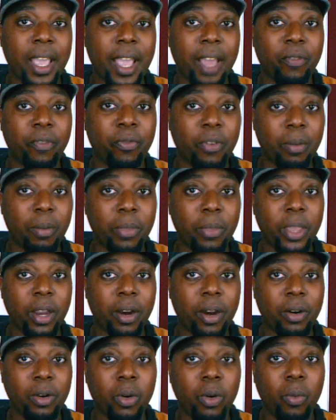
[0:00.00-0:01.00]
And from
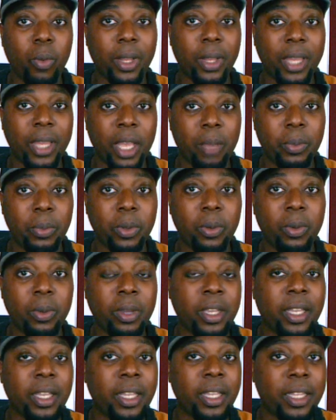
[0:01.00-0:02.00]
there, we'll help you
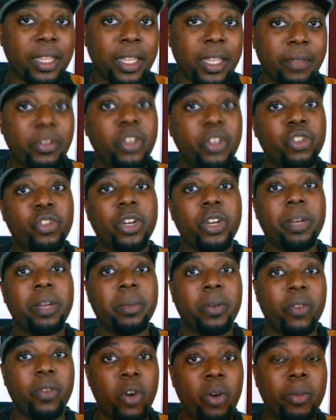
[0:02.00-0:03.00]
live the dream
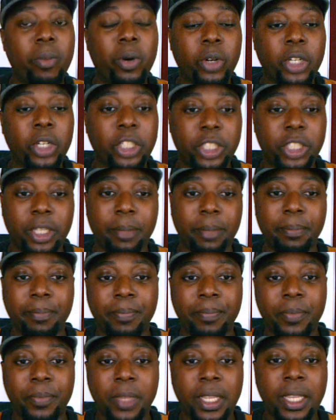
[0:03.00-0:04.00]
of home ownership.
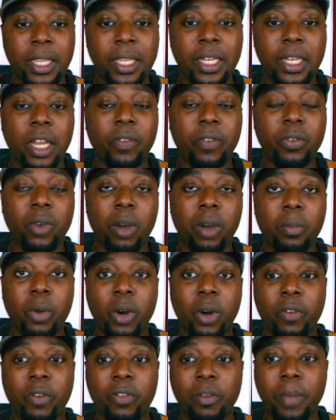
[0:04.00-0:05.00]
Now, if you want more
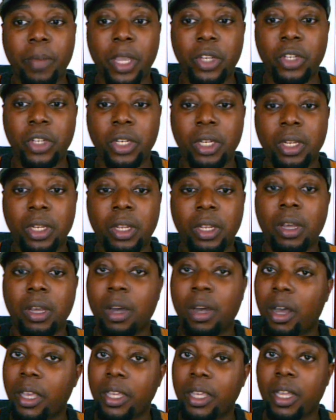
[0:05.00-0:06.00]
information,
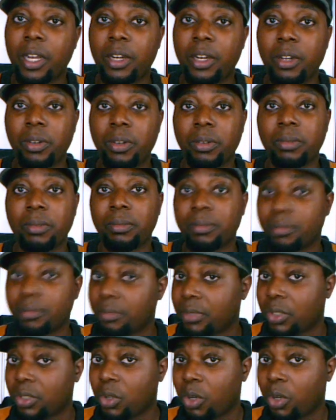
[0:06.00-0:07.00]
all you got to do
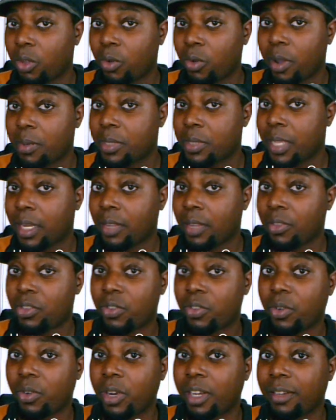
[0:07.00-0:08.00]
is go to the website on the
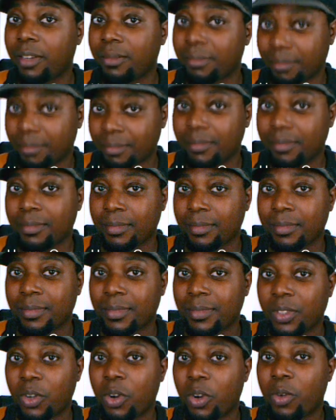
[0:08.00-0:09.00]
screen,
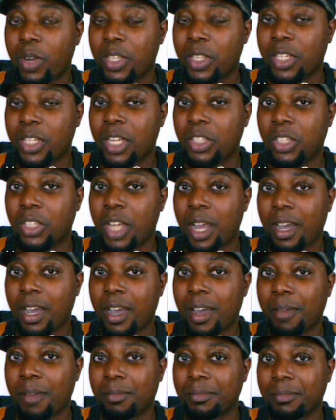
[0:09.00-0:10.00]
GordonResidential.com.